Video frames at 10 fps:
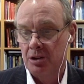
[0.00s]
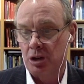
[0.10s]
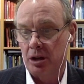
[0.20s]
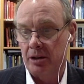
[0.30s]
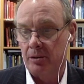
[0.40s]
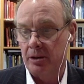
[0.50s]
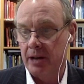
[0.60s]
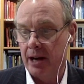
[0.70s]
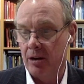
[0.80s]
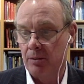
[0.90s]
China
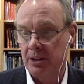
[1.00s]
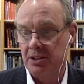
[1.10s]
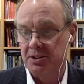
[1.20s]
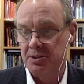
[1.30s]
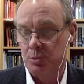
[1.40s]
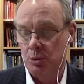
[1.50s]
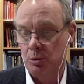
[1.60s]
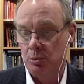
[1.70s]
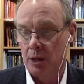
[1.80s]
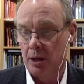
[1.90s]
and Arab lenders
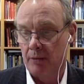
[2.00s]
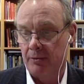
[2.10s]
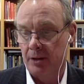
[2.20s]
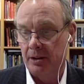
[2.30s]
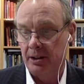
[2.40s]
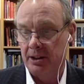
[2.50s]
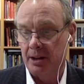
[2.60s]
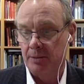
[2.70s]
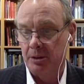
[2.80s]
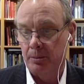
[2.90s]
will finally
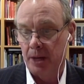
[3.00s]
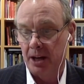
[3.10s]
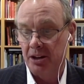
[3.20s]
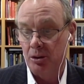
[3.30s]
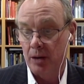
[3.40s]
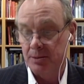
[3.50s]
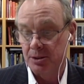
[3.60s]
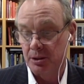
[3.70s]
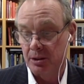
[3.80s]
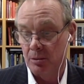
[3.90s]
come to the party. You're
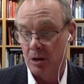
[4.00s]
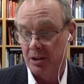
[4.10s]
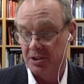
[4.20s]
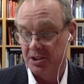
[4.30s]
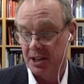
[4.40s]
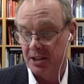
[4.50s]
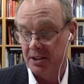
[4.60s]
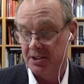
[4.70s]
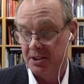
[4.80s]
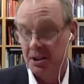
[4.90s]
absolutely right in saying
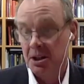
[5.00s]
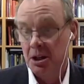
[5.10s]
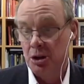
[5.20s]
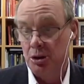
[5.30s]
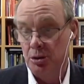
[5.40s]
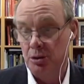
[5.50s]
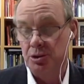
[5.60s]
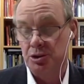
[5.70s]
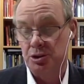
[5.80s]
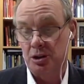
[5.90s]
there's
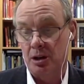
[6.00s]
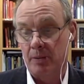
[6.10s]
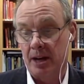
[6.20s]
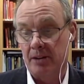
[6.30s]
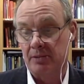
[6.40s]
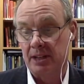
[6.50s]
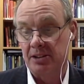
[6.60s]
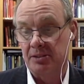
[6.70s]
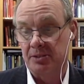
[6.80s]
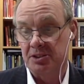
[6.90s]
huge amount of
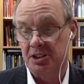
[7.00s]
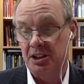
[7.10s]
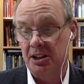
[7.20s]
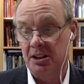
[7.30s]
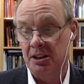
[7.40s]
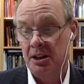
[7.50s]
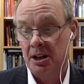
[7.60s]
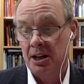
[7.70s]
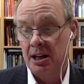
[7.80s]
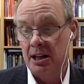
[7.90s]
lender fatigue
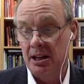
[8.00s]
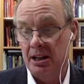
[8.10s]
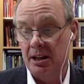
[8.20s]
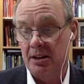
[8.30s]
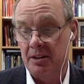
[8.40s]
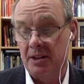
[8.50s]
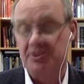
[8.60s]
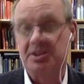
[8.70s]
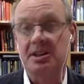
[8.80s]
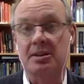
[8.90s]
here. They've
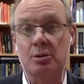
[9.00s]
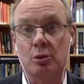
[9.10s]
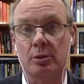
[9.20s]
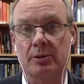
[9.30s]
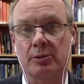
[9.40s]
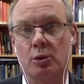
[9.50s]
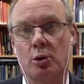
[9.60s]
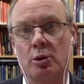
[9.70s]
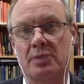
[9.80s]
seen it all before.